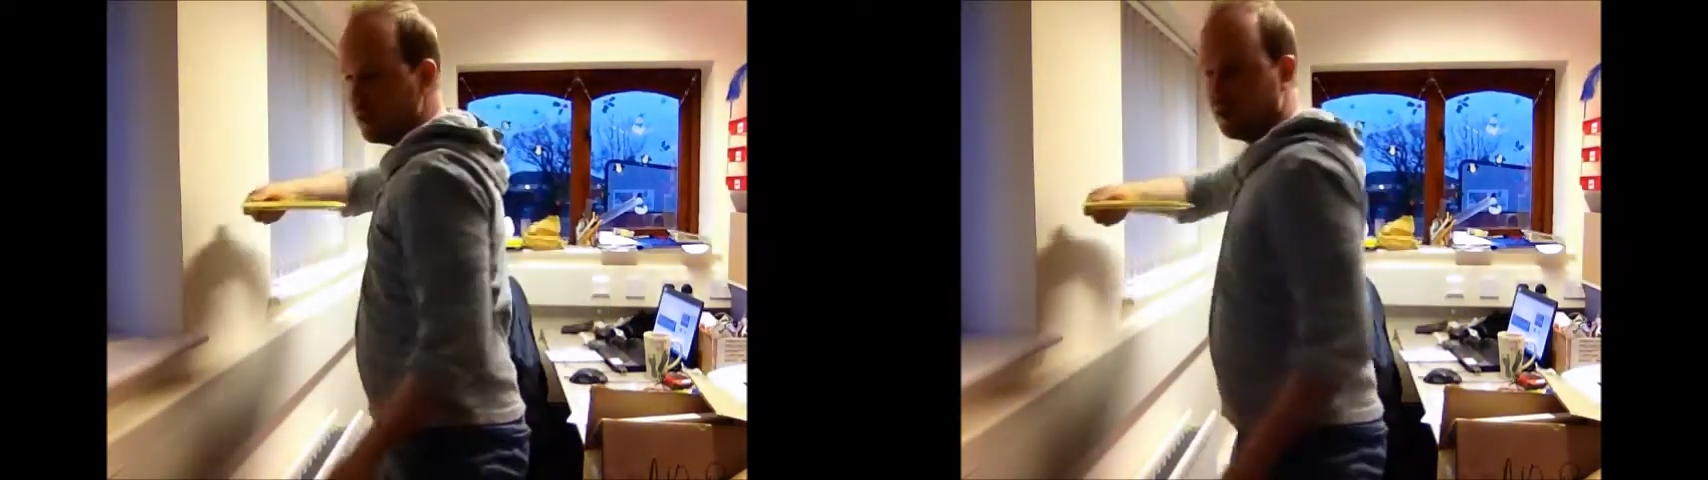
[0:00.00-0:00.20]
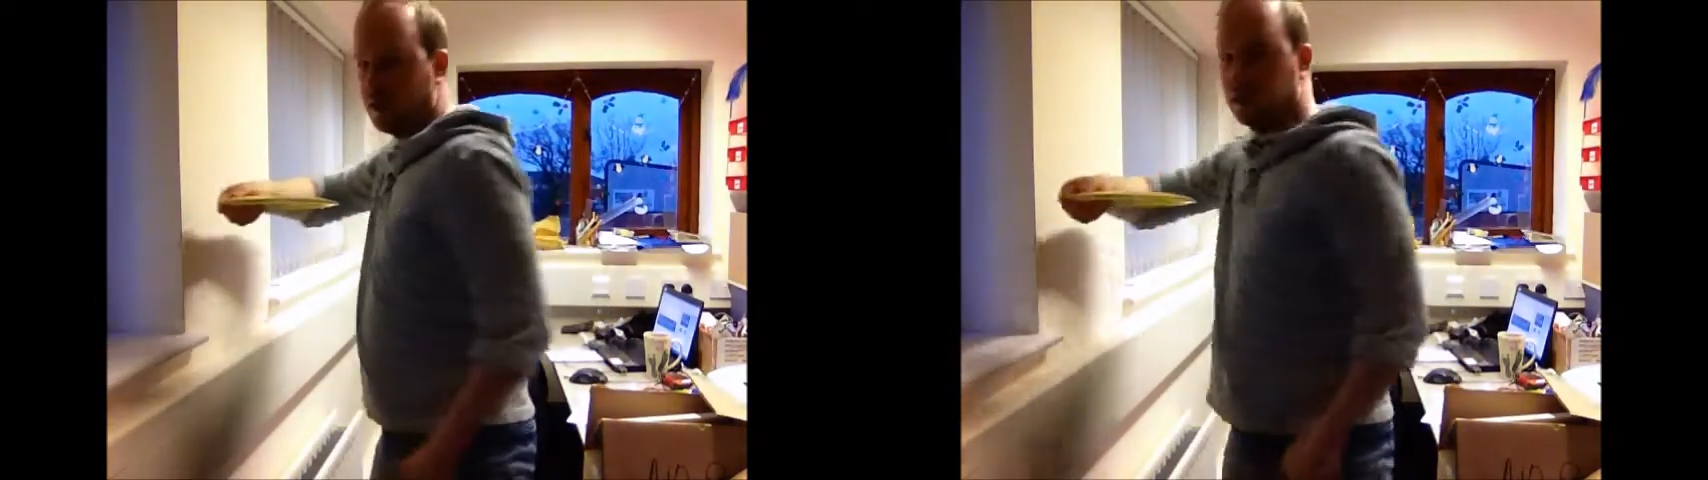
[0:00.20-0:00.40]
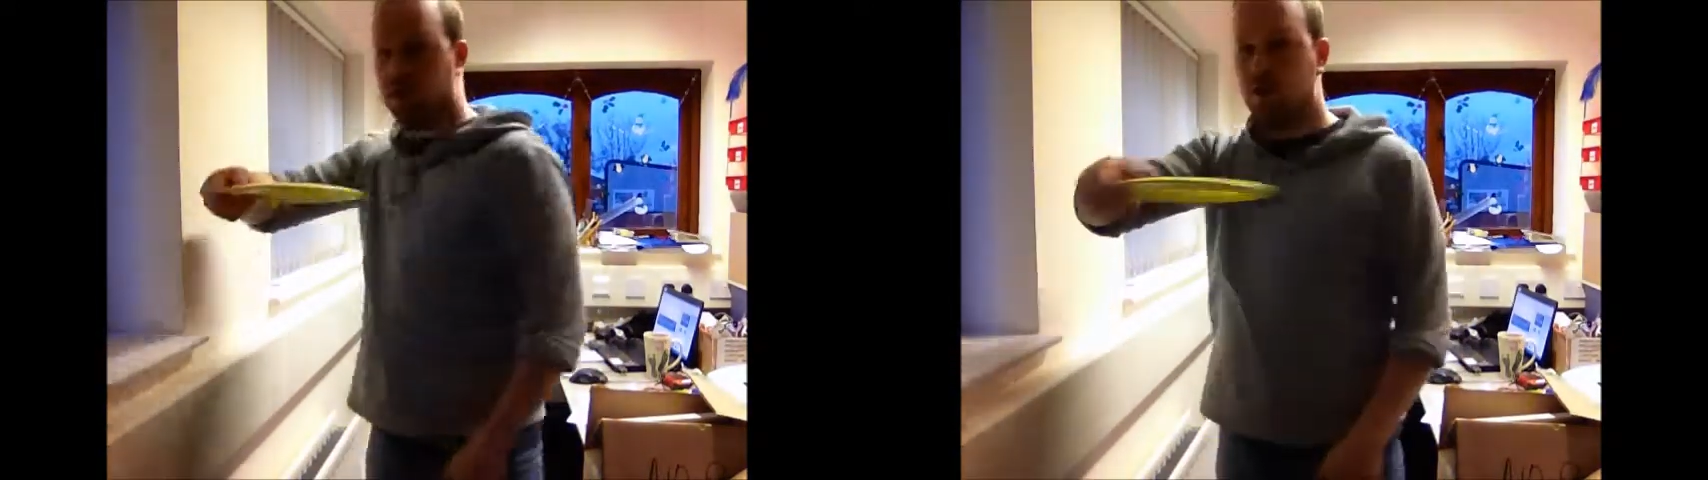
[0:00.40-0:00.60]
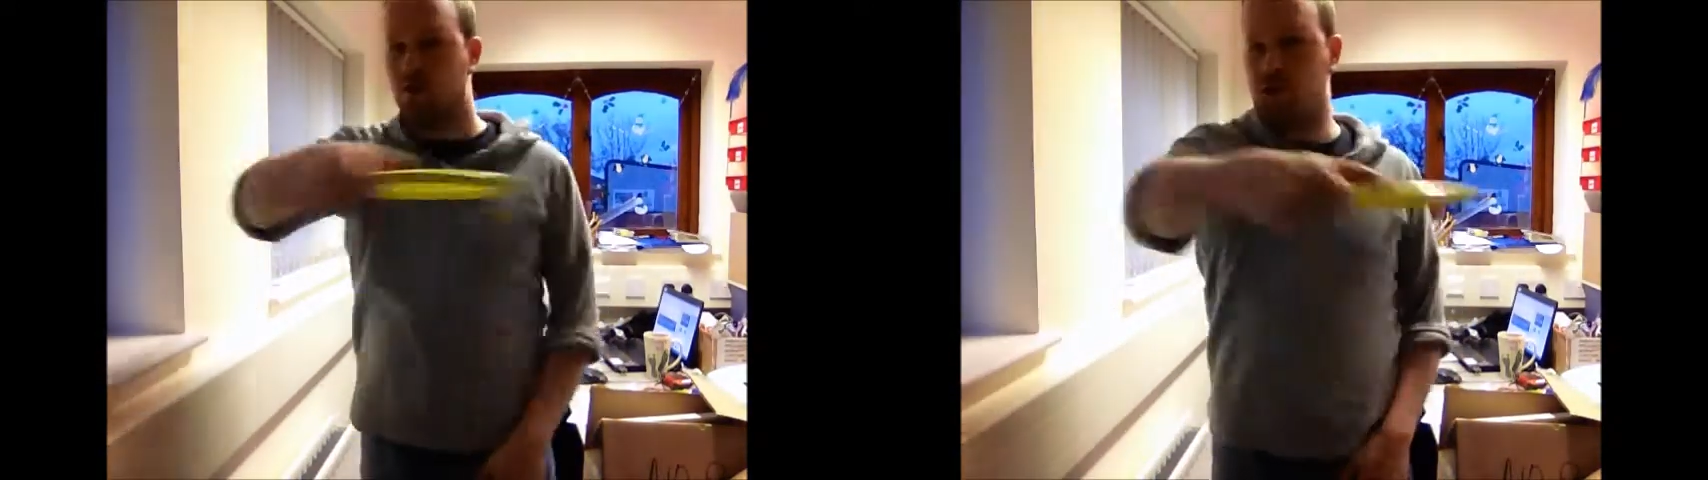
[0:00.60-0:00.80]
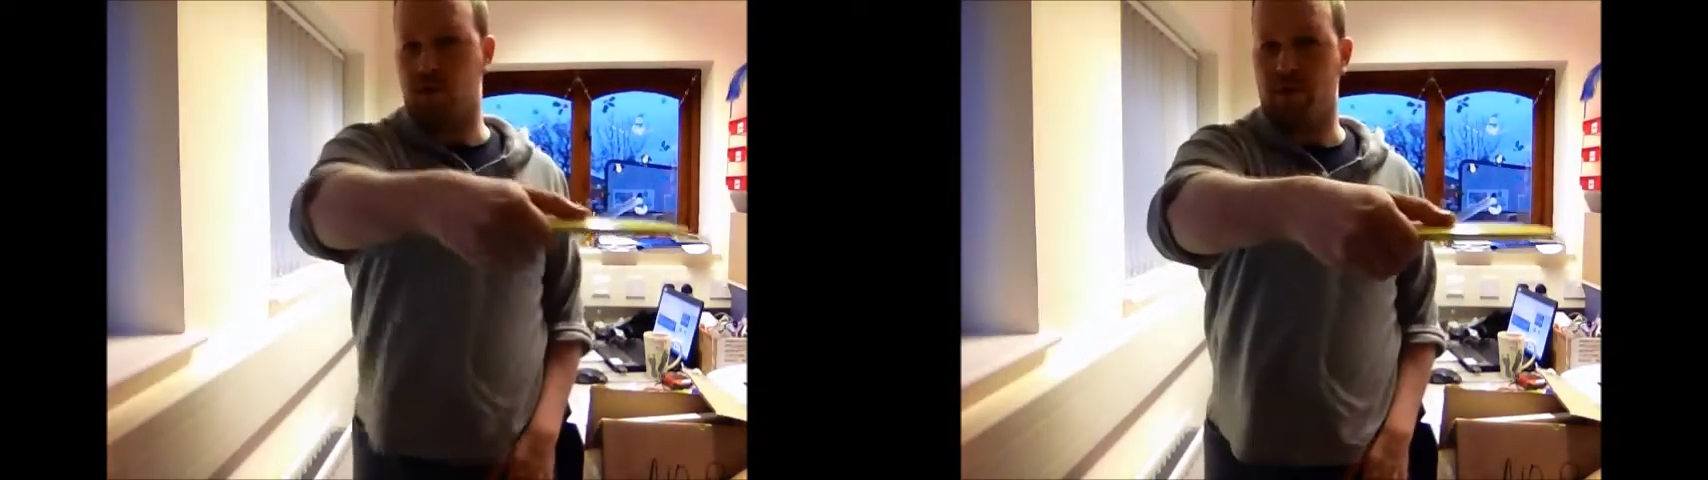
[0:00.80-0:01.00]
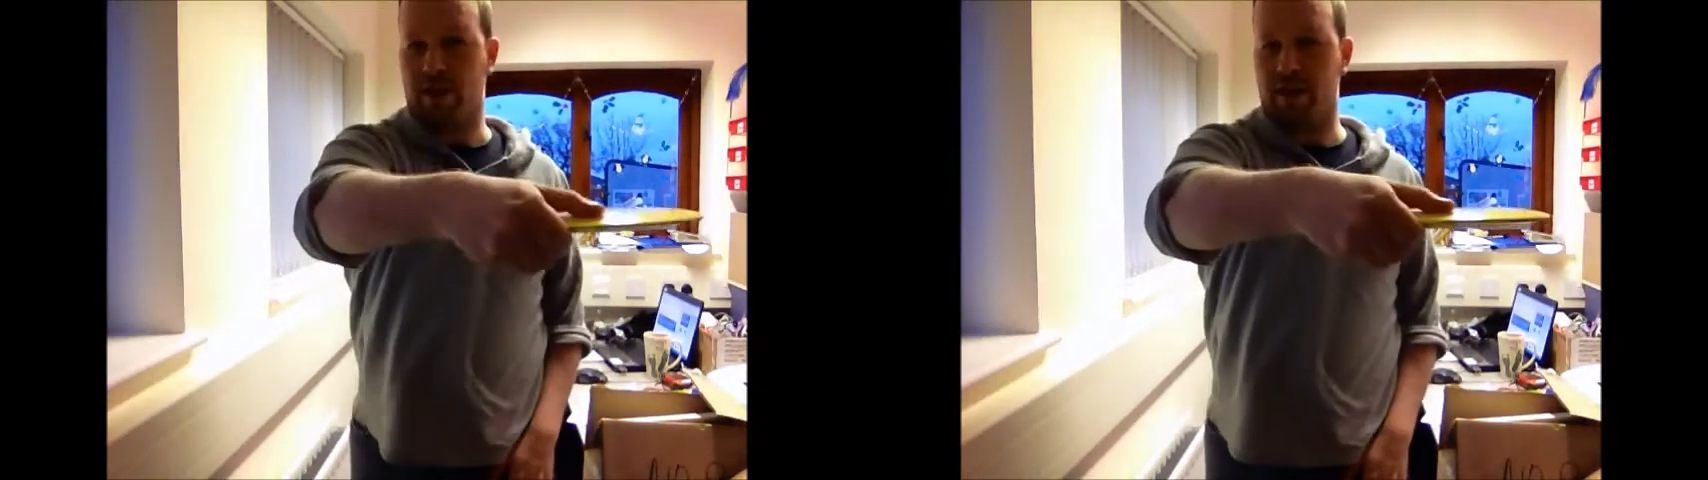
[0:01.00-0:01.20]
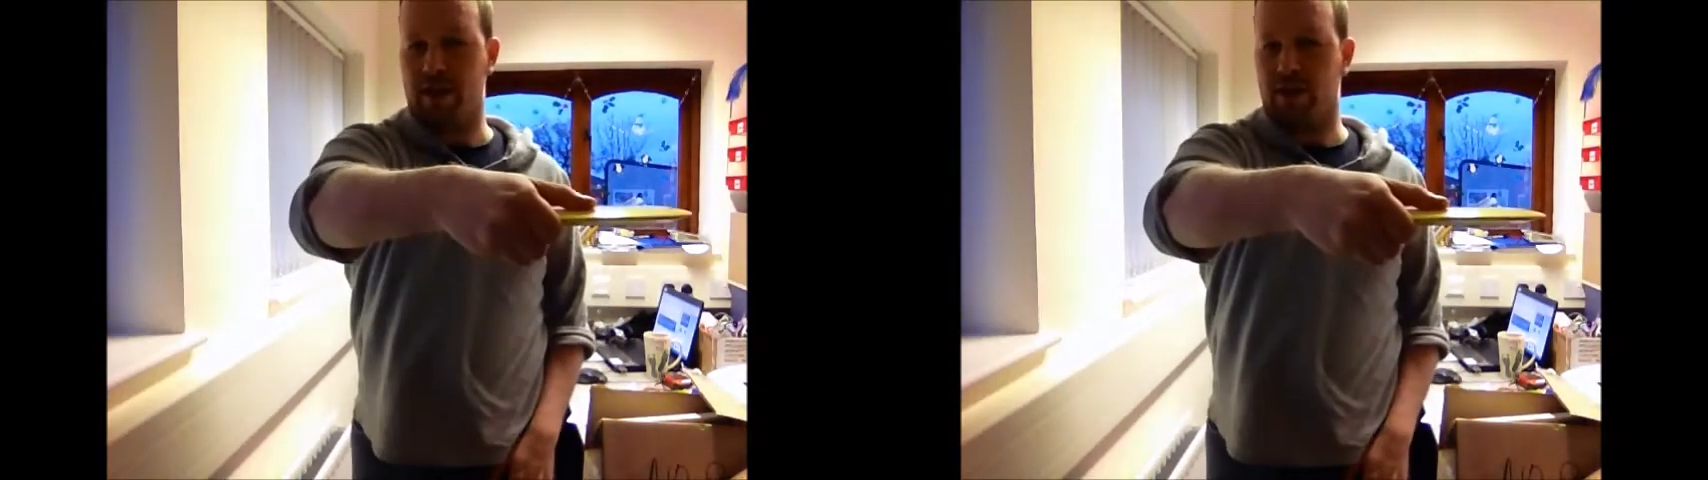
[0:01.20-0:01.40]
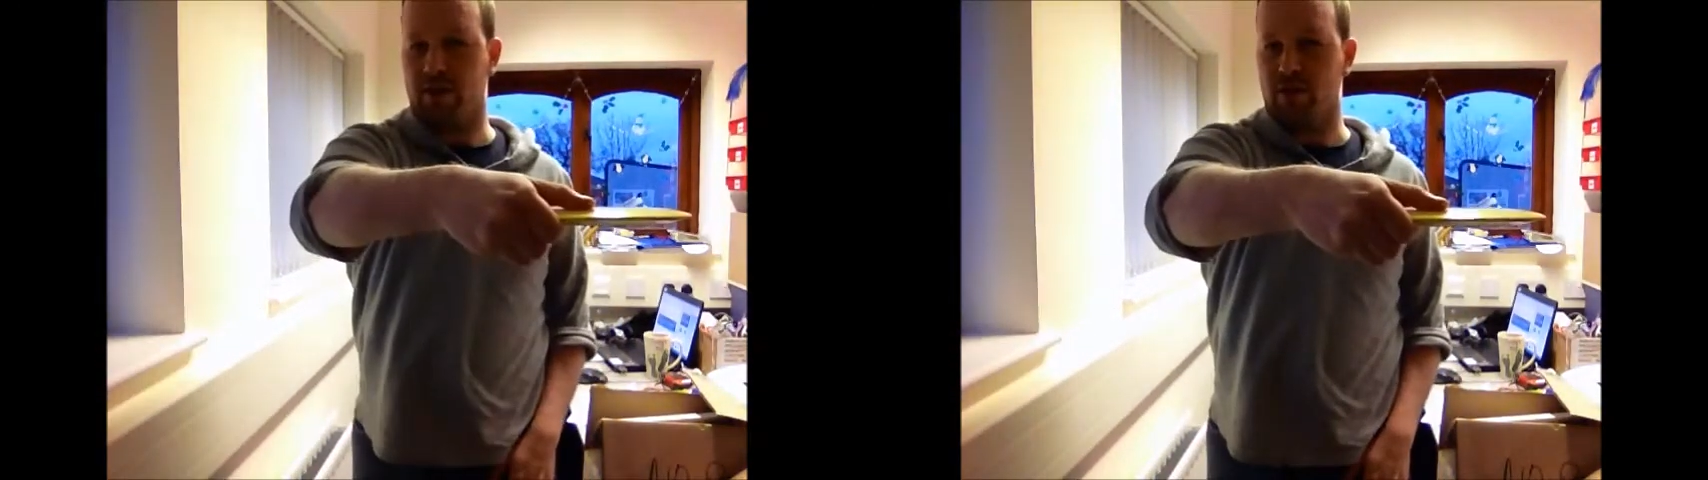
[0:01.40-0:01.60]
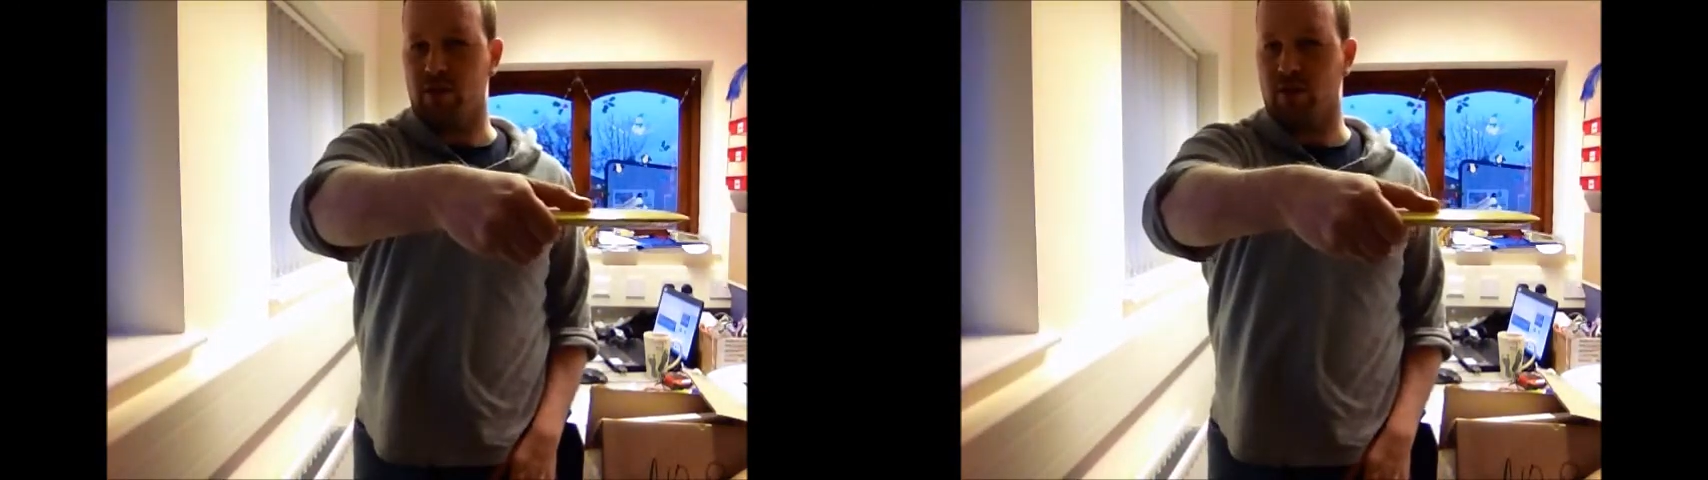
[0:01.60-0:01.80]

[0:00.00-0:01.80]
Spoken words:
So you're not coming back here at all.